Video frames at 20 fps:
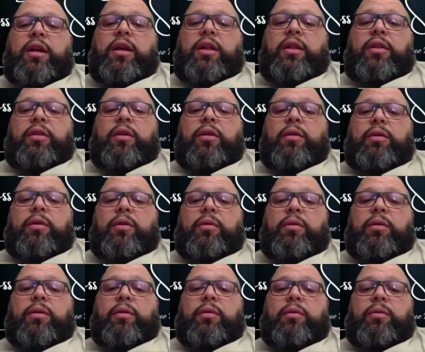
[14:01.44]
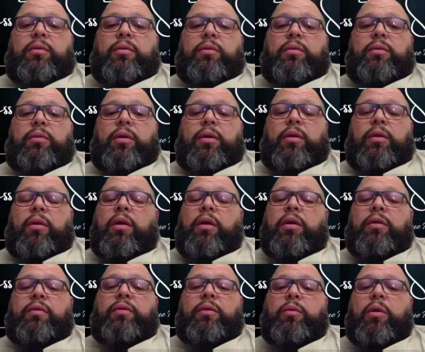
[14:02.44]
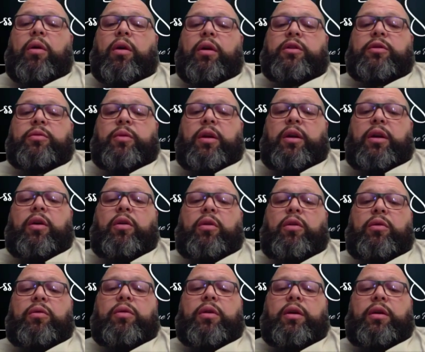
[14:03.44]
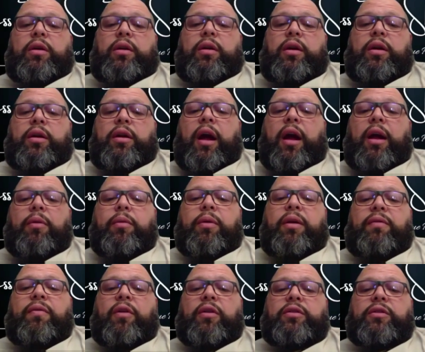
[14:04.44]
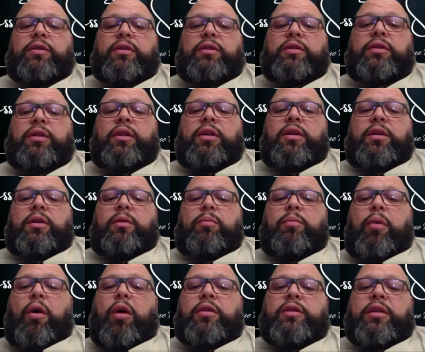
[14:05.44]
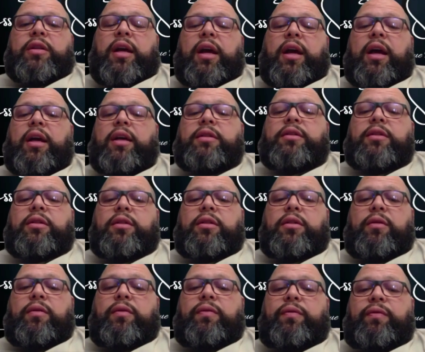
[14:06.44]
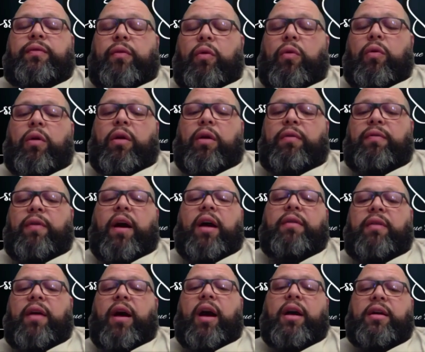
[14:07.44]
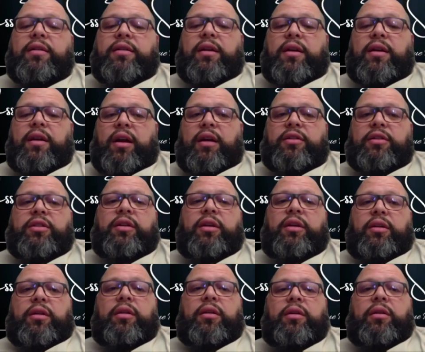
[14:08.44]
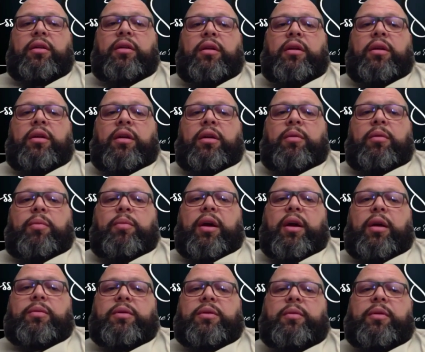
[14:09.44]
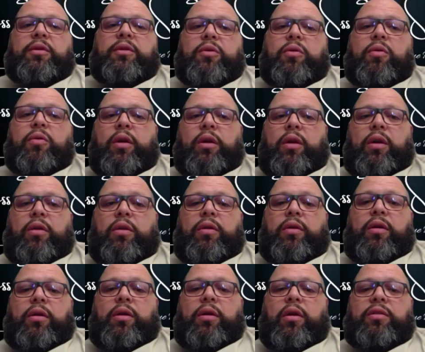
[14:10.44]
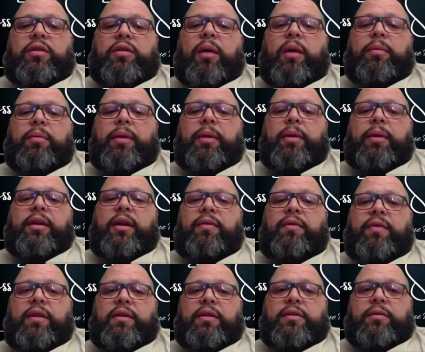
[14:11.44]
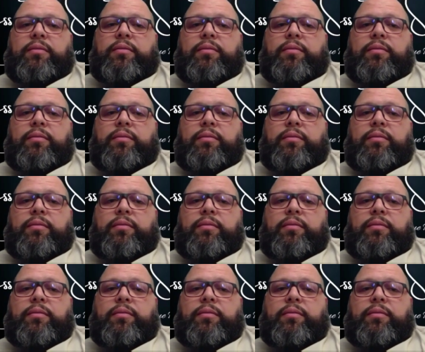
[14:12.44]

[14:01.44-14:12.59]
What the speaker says: the grunt of the work is really on Luka and Kyrie, versus Boston has 4 to 5 guys that can actually pick up some of the scoring load on top of playing defense.